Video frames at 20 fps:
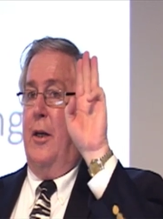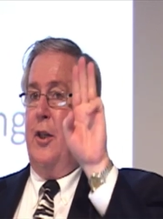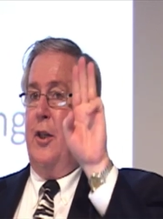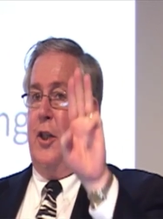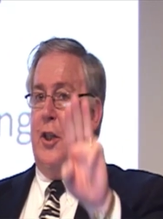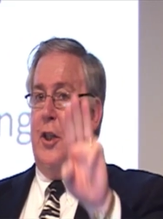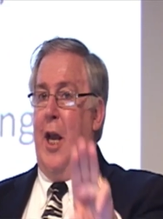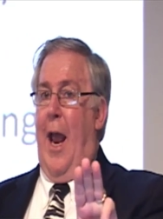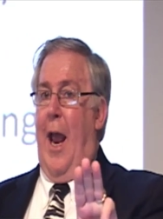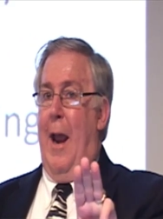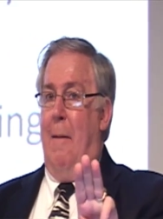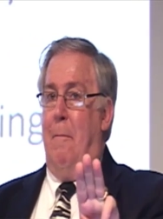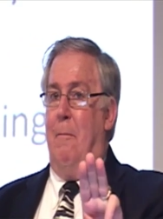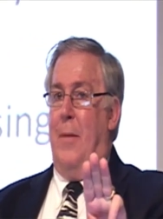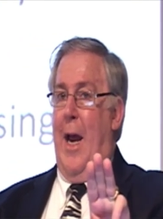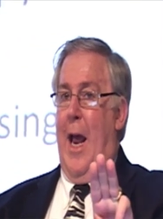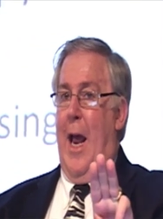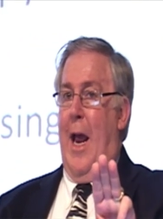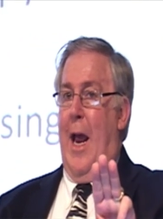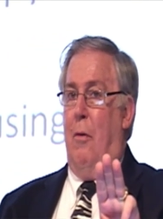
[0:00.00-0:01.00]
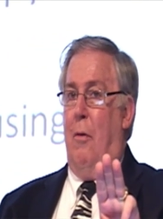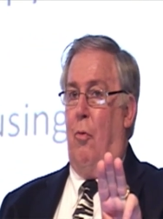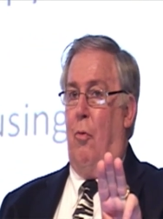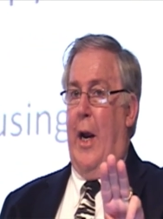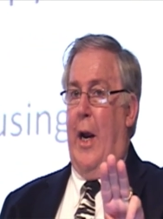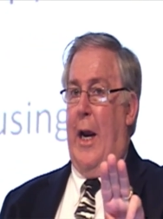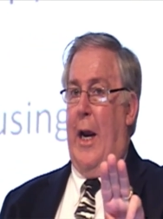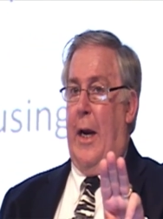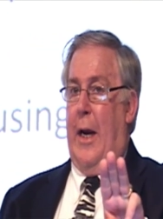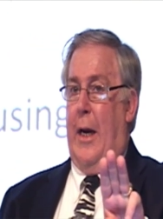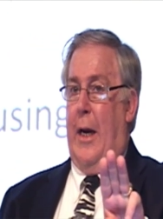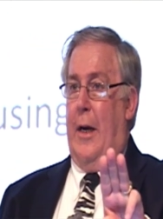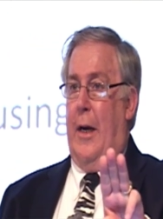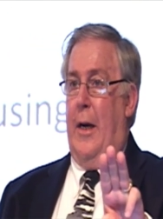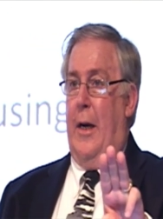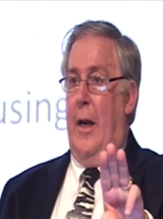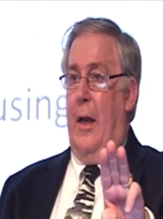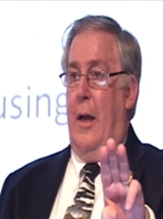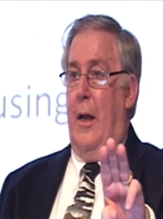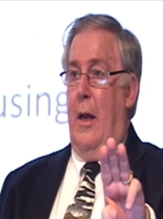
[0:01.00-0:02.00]
same day
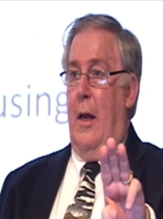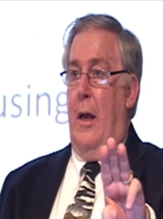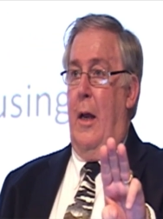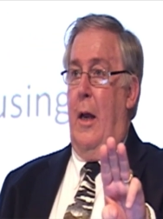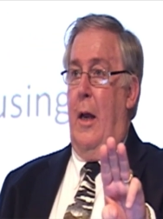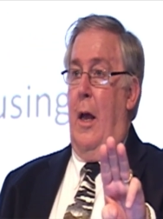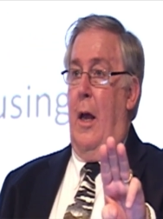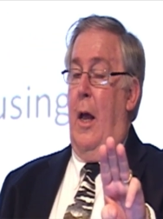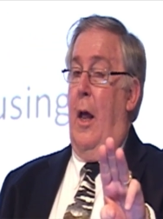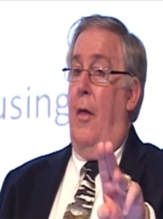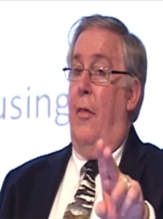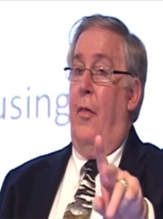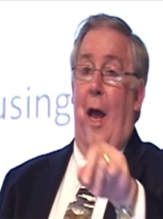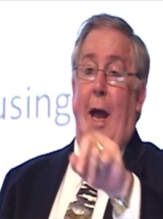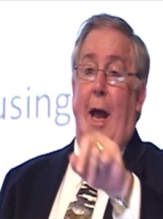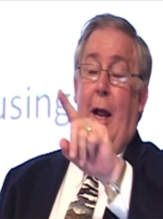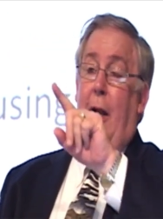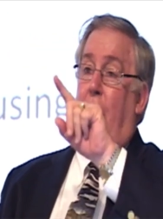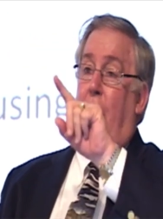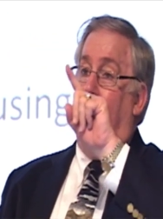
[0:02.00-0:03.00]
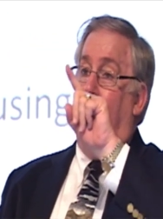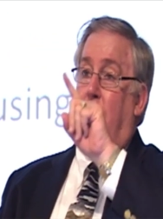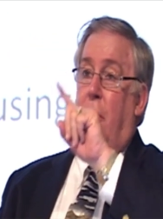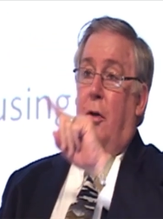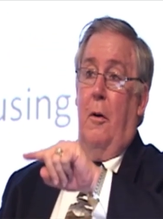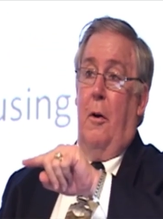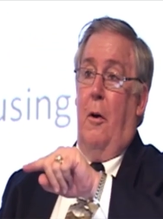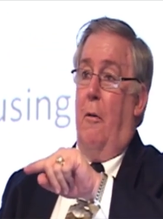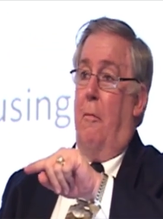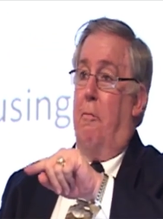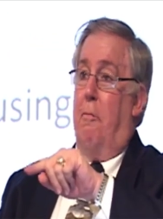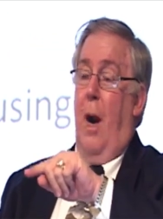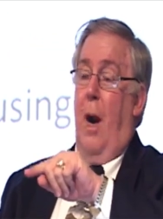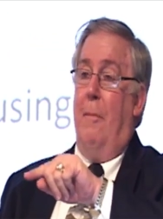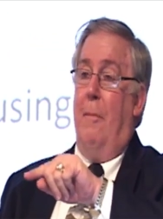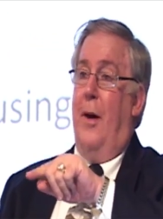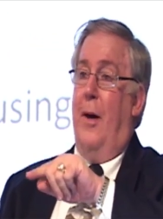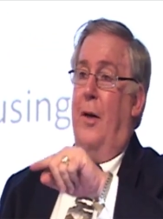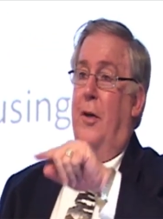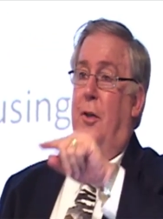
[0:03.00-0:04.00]
read that your, your
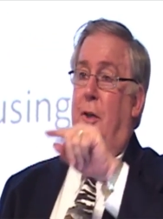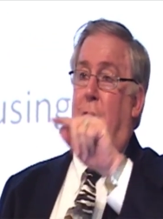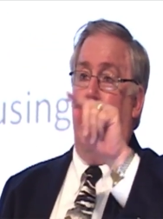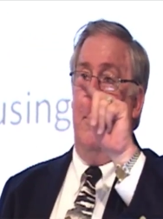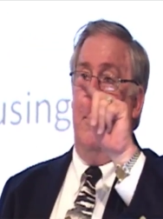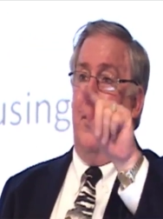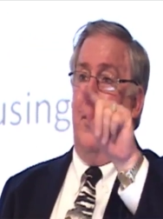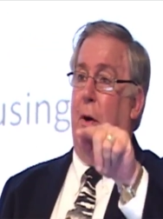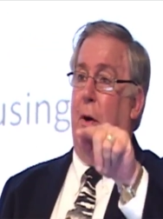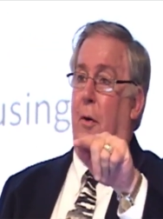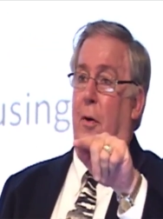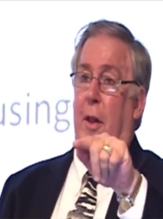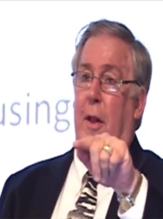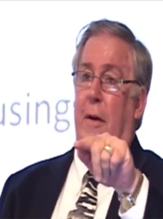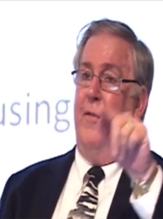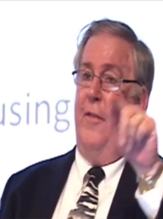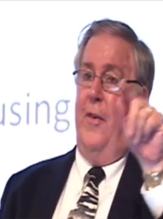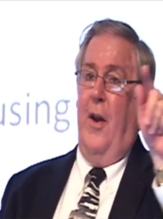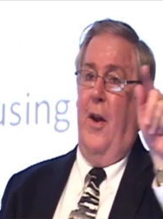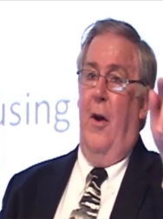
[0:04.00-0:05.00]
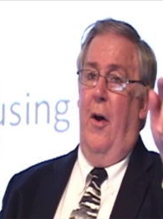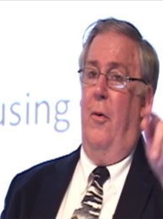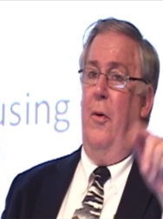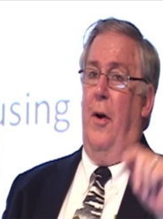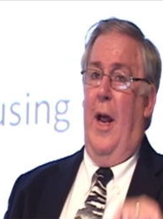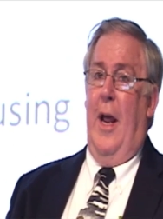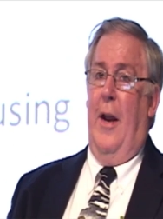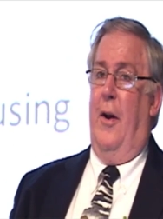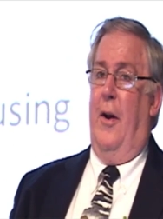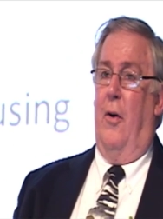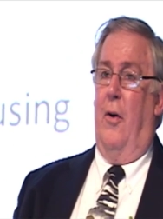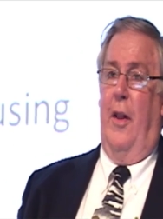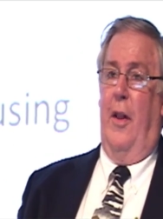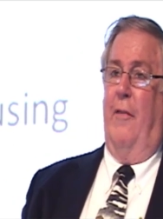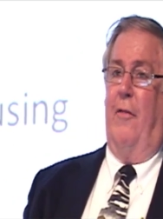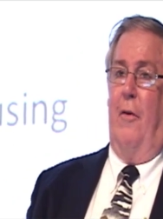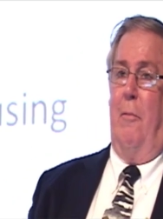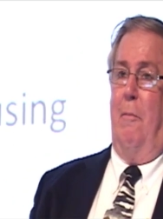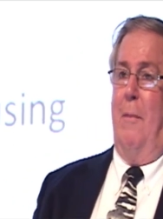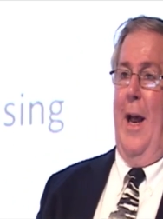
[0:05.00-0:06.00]
primary tumor, your lymph node, and your
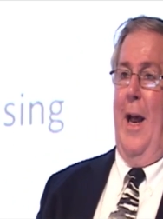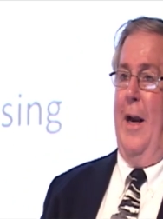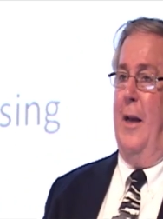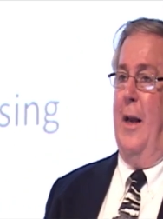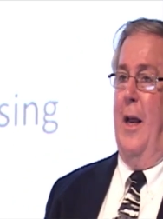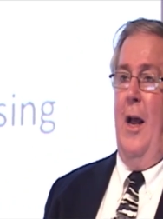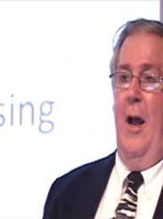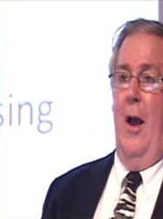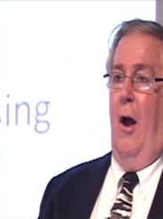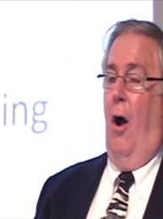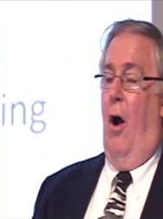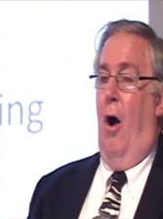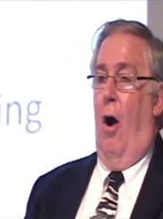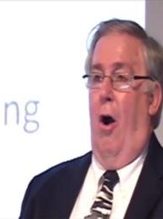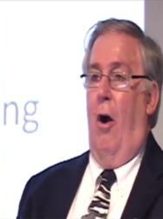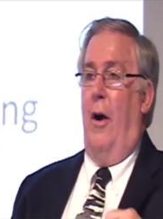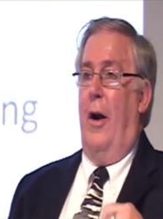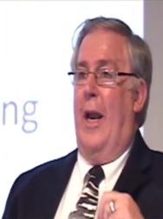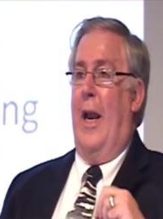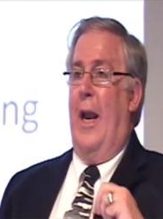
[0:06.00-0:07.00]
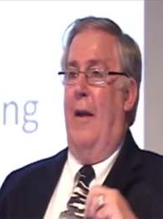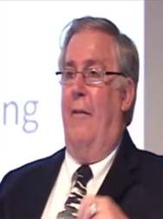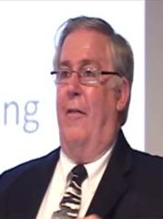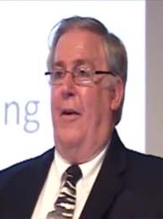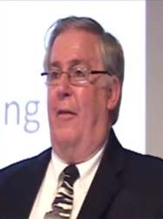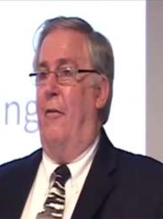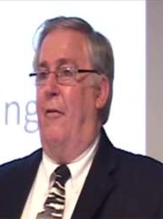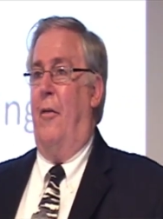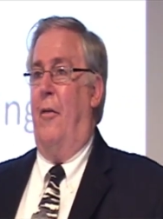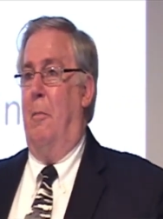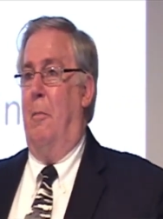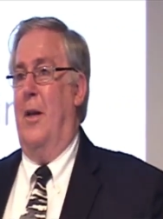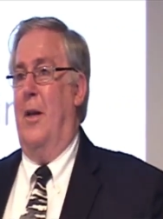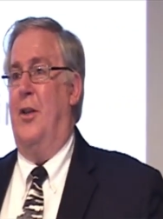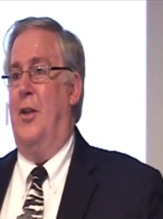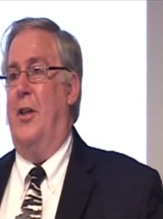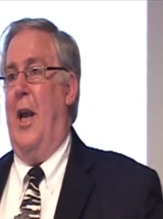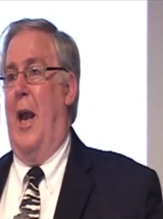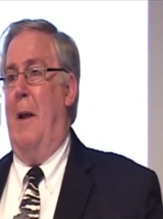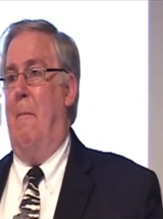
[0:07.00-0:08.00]
liver met aren't even from the
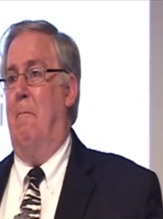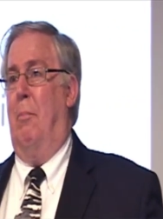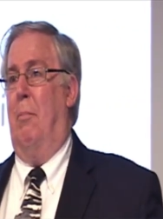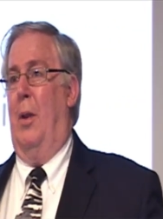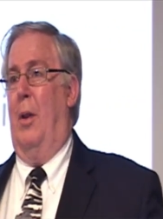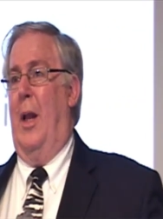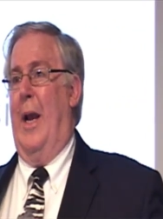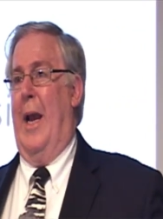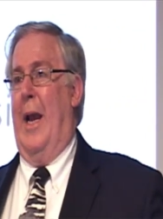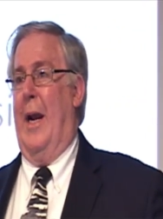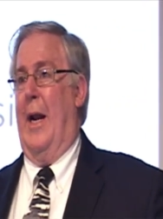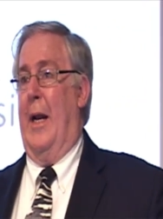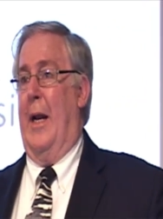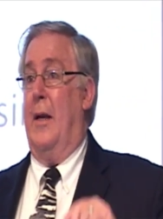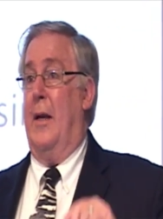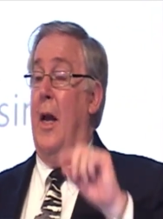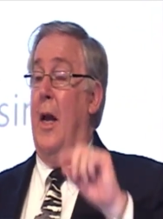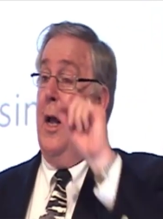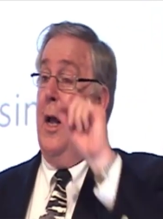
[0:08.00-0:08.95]
same planet.